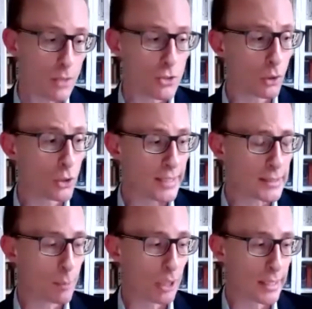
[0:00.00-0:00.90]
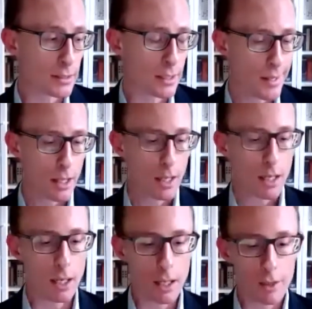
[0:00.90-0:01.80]
So a good example is
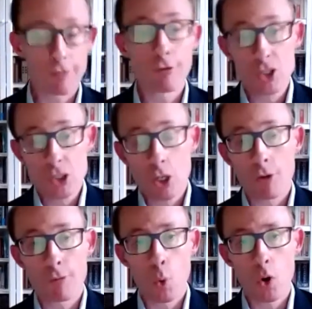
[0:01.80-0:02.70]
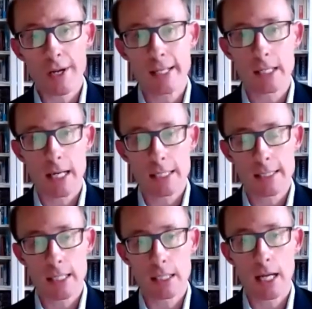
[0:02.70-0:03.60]
the first Gulf War in
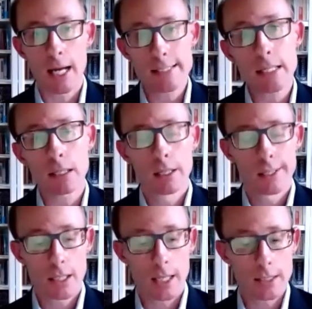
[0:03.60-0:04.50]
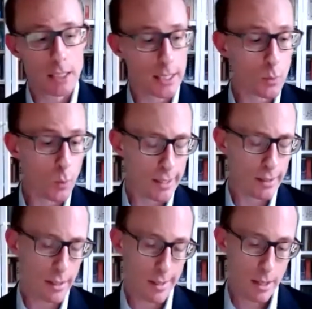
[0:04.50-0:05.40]

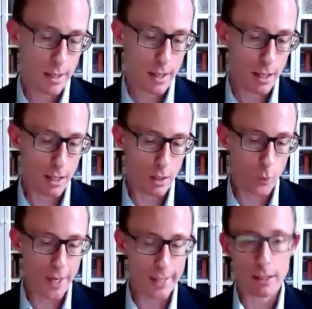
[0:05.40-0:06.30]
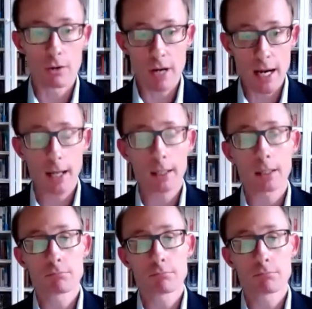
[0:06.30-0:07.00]
1991, when Iraq